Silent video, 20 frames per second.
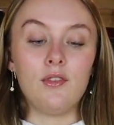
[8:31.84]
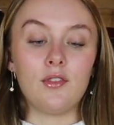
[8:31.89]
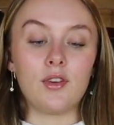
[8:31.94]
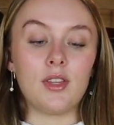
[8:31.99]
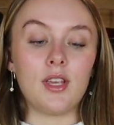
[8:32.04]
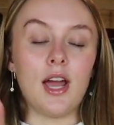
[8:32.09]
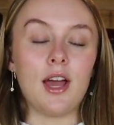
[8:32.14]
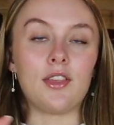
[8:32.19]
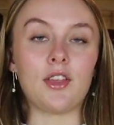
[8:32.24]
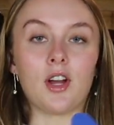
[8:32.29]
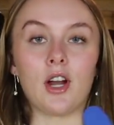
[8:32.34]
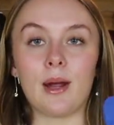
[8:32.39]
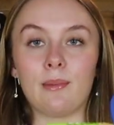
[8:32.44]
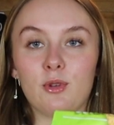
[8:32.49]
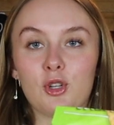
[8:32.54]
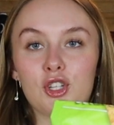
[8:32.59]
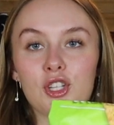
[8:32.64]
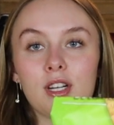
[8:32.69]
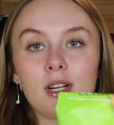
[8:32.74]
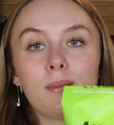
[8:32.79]
for the other, I'm
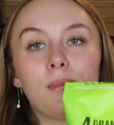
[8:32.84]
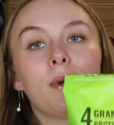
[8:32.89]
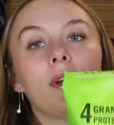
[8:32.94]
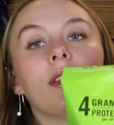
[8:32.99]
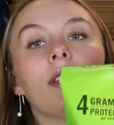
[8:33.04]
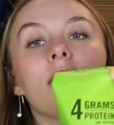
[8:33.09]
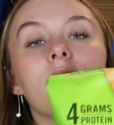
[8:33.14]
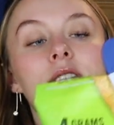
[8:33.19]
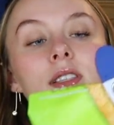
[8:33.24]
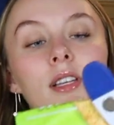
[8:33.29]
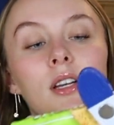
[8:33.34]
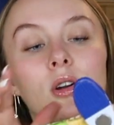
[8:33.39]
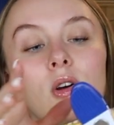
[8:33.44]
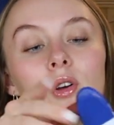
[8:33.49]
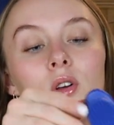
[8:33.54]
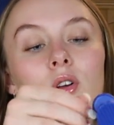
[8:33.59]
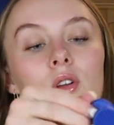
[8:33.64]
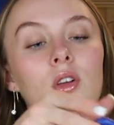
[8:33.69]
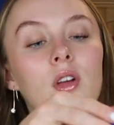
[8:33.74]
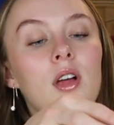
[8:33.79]
just gonna put these
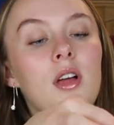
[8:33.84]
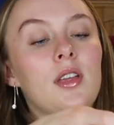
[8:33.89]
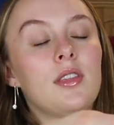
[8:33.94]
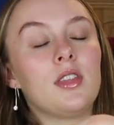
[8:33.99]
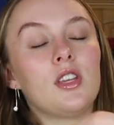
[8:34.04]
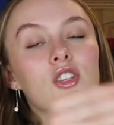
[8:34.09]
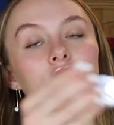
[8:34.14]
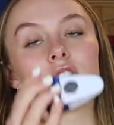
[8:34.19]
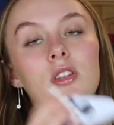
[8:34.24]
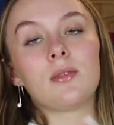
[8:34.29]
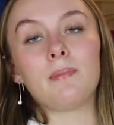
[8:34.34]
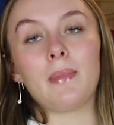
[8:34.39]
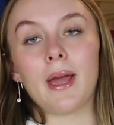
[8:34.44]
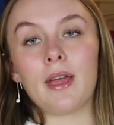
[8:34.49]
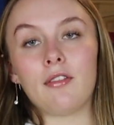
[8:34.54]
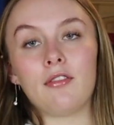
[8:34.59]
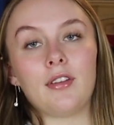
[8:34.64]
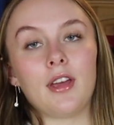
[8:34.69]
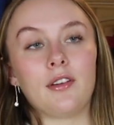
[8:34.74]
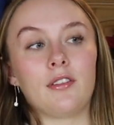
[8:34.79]
are my
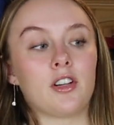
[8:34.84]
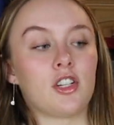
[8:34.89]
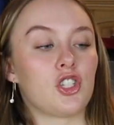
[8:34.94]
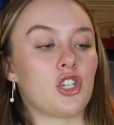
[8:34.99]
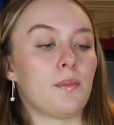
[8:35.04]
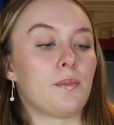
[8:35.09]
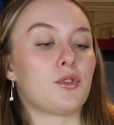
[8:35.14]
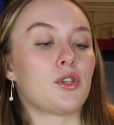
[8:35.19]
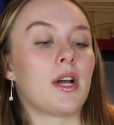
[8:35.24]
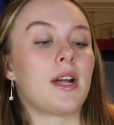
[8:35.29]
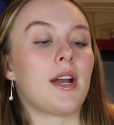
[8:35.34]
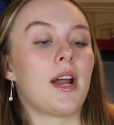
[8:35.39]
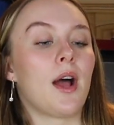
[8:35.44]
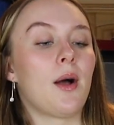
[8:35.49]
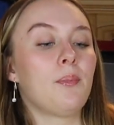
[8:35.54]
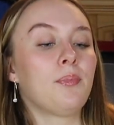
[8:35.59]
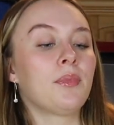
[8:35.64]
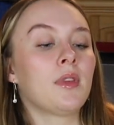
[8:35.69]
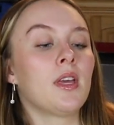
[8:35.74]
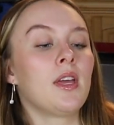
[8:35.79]
favorite chips right
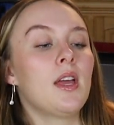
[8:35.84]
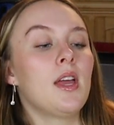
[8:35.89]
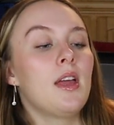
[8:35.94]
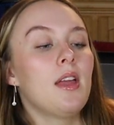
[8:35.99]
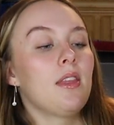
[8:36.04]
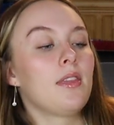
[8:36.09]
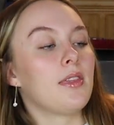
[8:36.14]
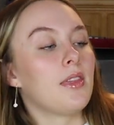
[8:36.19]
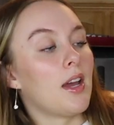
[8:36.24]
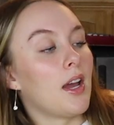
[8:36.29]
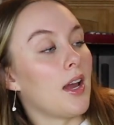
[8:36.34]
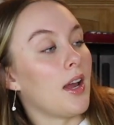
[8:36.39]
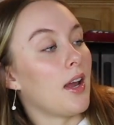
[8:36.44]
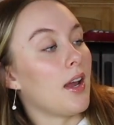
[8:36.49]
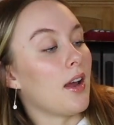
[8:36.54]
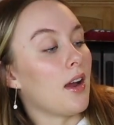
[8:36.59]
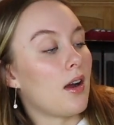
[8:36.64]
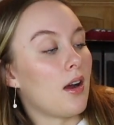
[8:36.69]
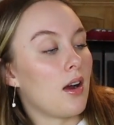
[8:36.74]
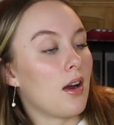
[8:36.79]
now.
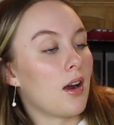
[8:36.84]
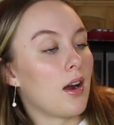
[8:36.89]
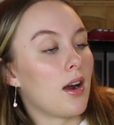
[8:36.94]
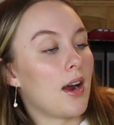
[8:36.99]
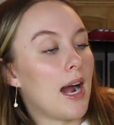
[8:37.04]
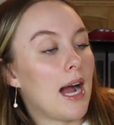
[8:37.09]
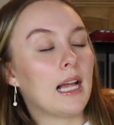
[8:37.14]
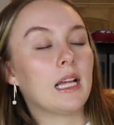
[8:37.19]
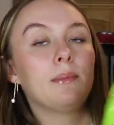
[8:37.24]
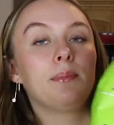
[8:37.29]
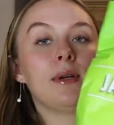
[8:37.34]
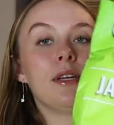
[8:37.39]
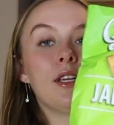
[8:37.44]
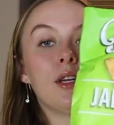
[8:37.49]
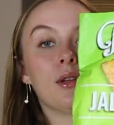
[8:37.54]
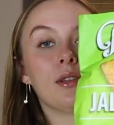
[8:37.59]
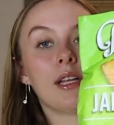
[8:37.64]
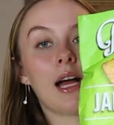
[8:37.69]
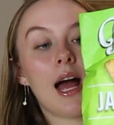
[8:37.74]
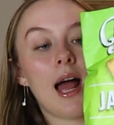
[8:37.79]
They are
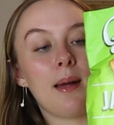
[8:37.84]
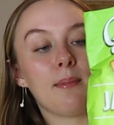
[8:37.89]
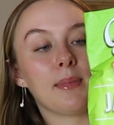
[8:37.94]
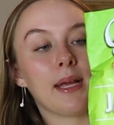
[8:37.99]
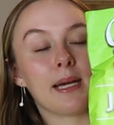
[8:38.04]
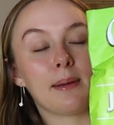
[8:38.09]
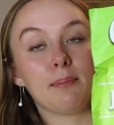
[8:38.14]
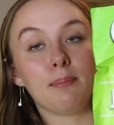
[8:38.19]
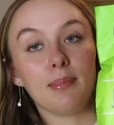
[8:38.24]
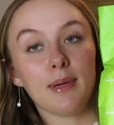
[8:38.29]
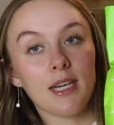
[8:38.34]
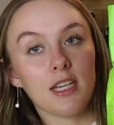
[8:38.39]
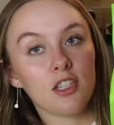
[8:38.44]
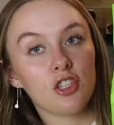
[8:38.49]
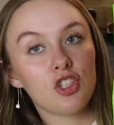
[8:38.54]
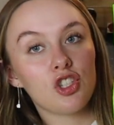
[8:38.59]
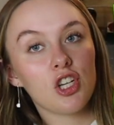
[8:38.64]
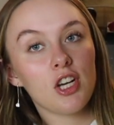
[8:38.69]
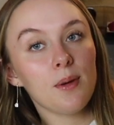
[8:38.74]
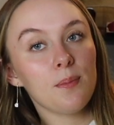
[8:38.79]
jalapeno lime like
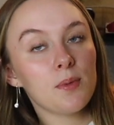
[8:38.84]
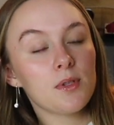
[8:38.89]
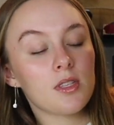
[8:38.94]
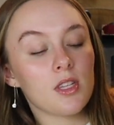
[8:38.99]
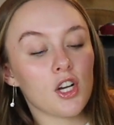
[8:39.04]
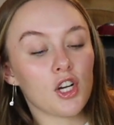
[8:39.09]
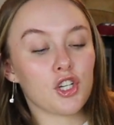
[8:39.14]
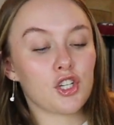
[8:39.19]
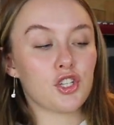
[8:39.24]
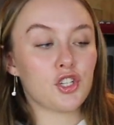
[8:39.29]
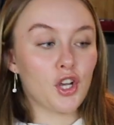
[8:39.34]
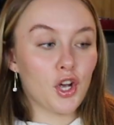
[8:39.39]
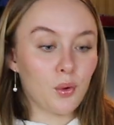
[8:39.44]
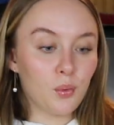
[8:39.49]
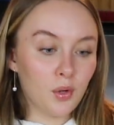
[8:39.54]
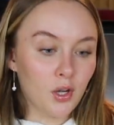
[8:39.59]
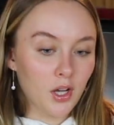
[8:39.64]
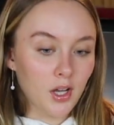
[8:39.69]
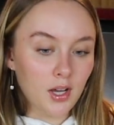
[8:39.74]
bean chips. They're so good.